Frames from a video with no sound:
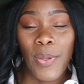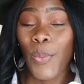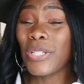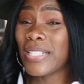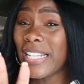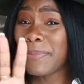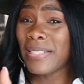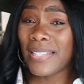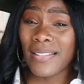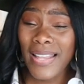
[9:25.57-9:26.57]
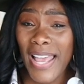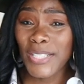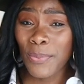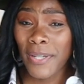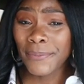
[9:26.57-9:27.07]
Which leads me to the
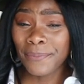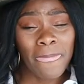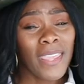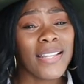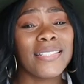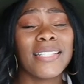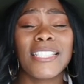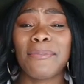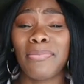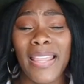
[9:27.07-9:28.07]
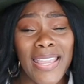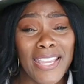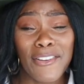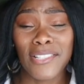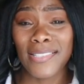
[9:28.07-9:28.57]
last one,
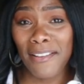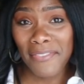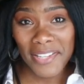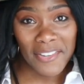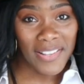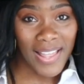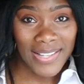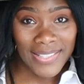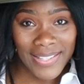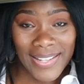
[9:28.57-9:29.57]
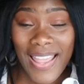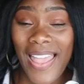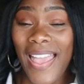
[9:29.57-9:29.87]
displaying your stuff in your closet.